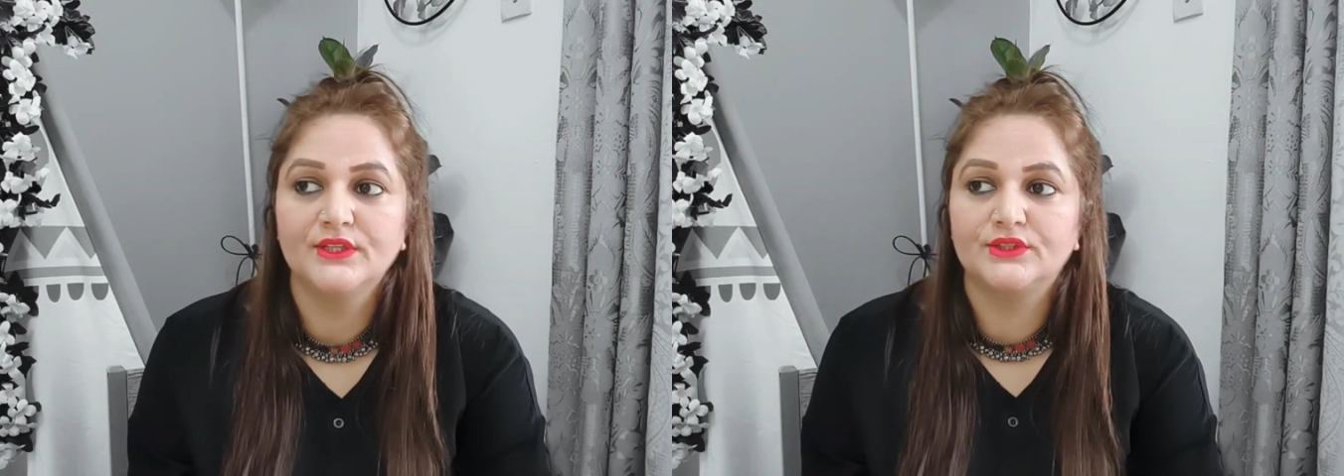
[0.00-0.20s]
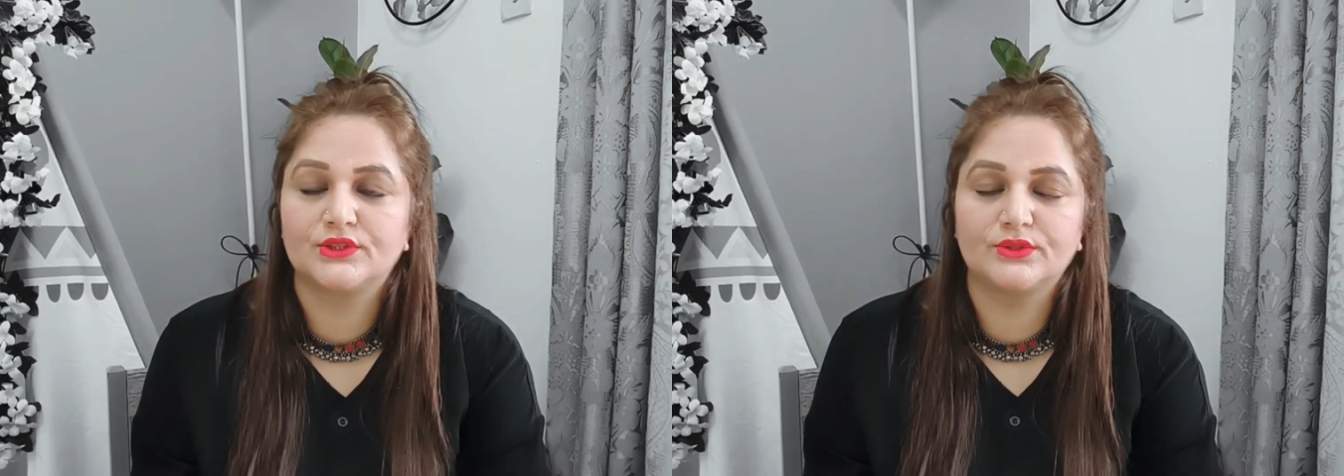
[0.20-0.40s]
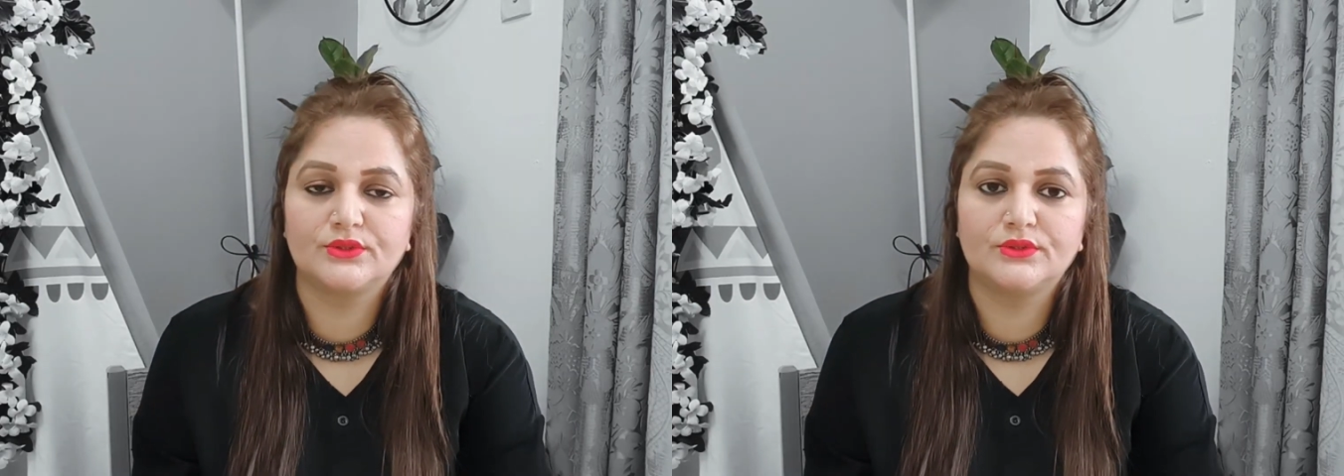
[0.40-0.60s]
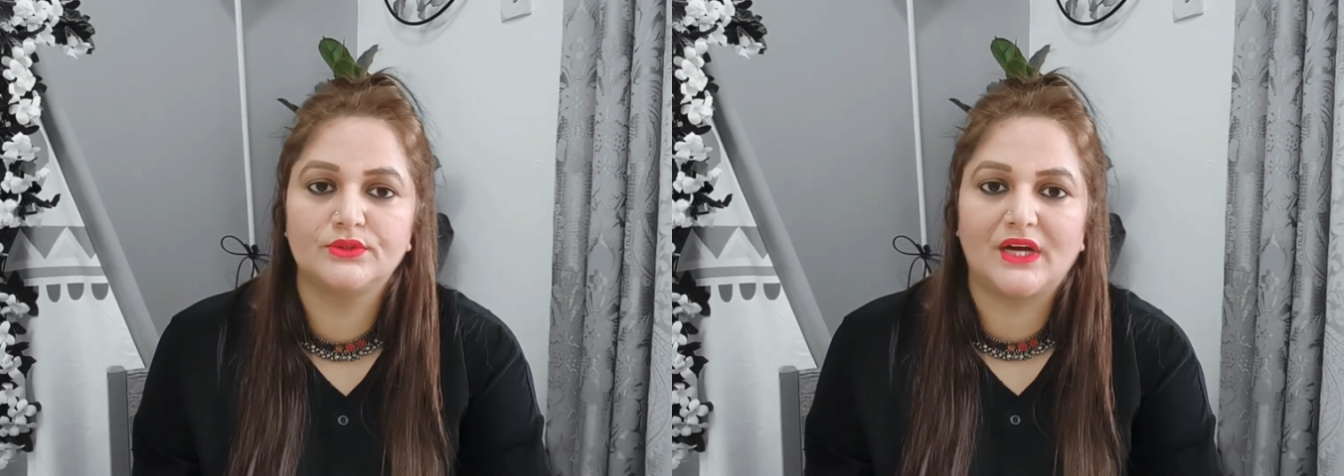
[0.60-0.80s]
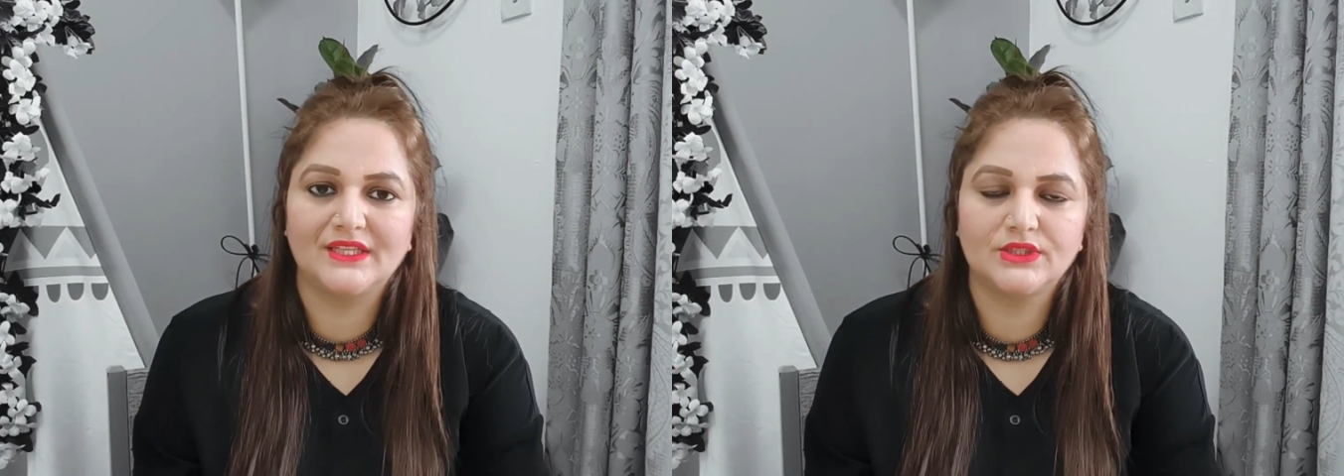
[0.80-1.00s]

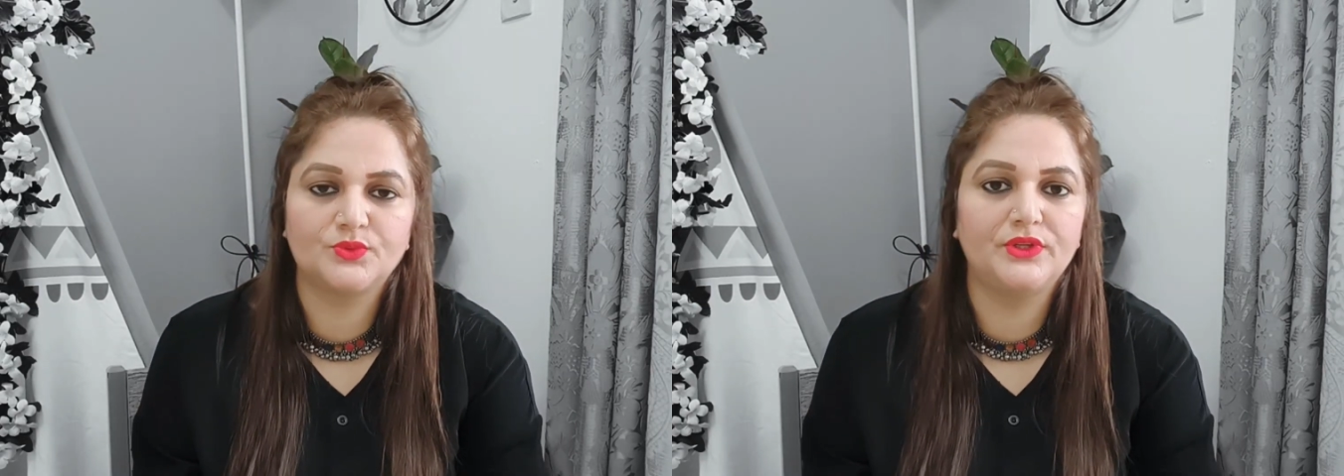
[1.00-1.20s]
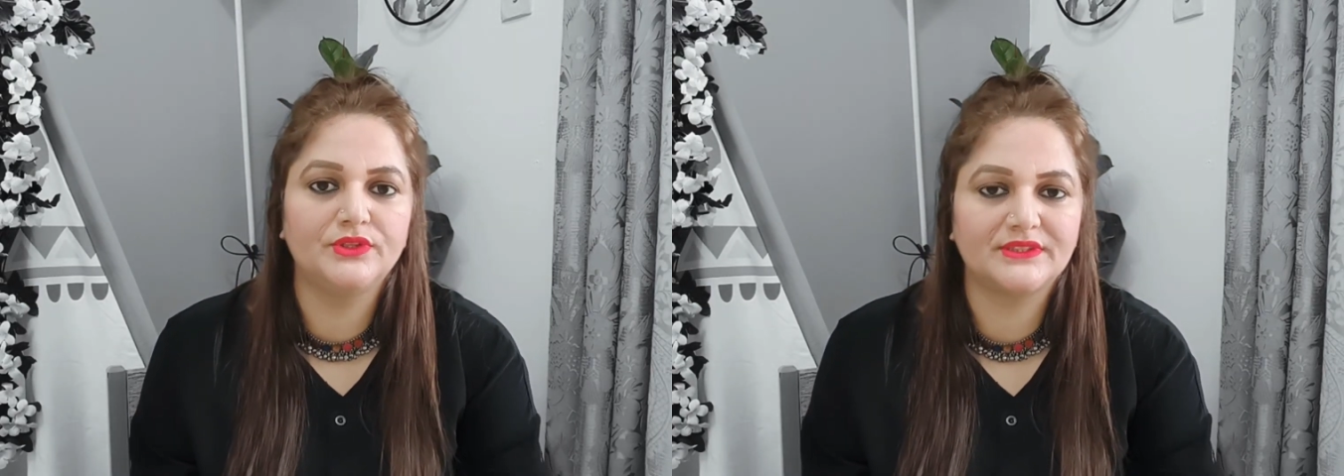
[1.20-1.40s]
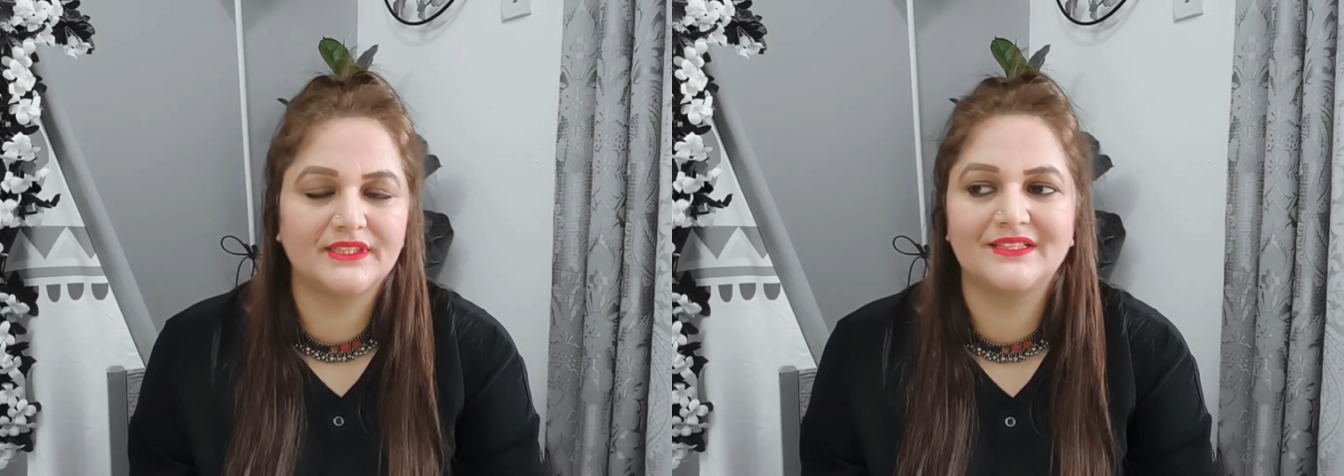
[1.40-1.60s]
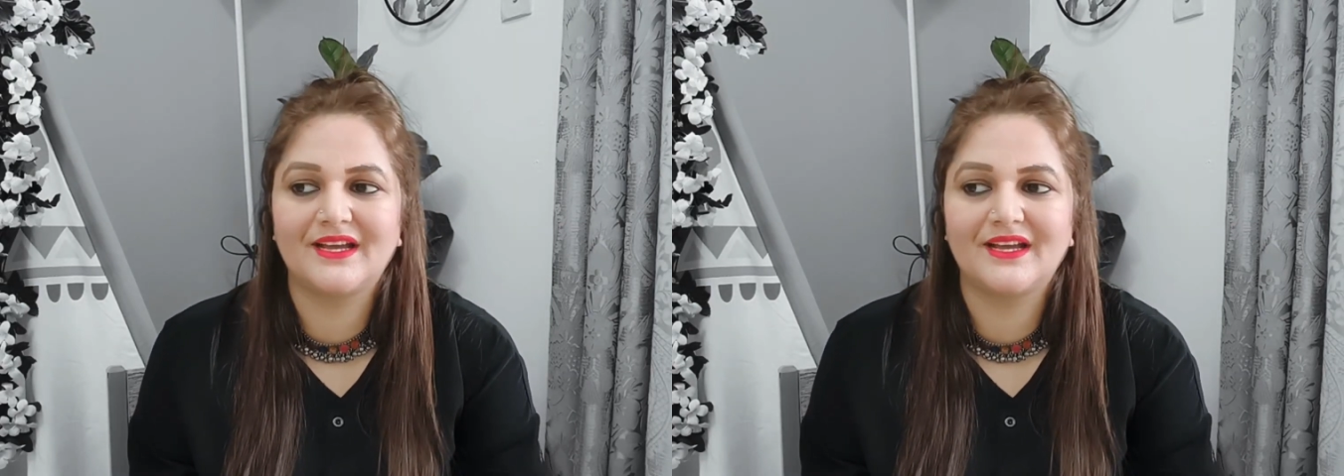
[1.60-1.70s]
So I just want to say